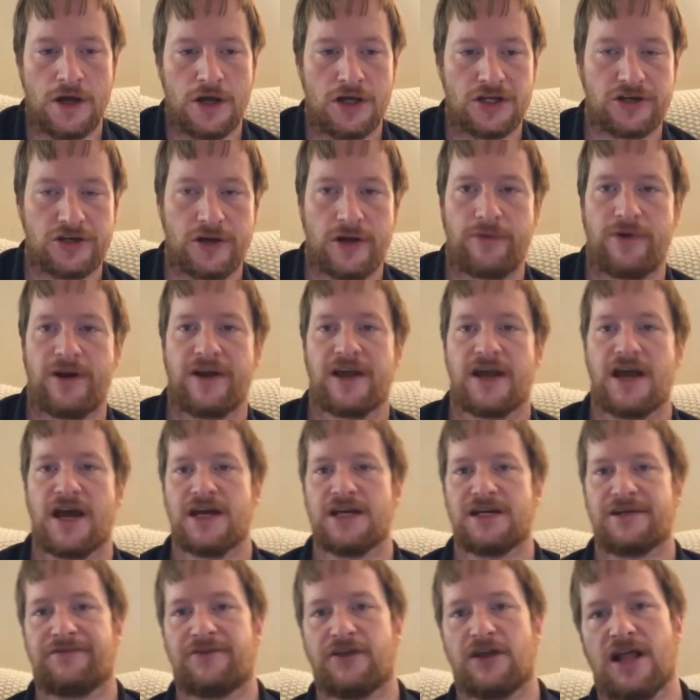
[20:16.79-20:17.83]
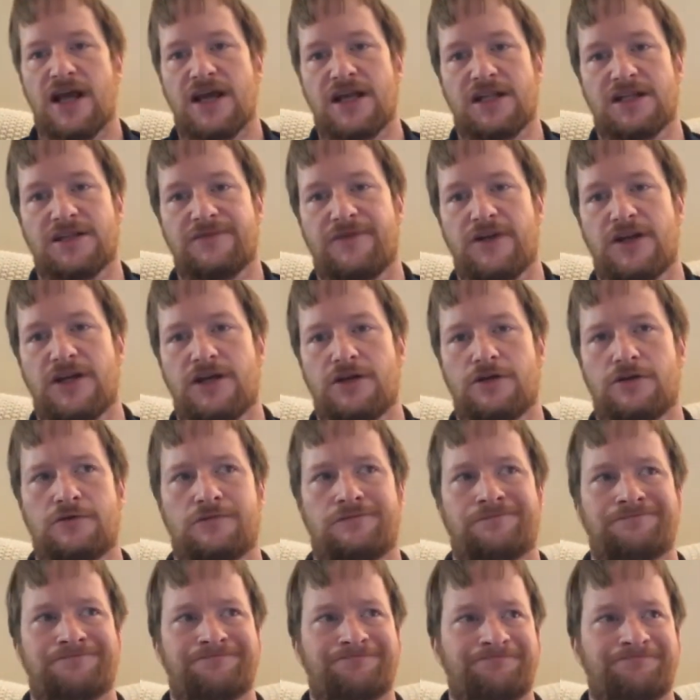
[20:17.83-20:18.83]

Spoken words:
So anyway, guys, if you like this video,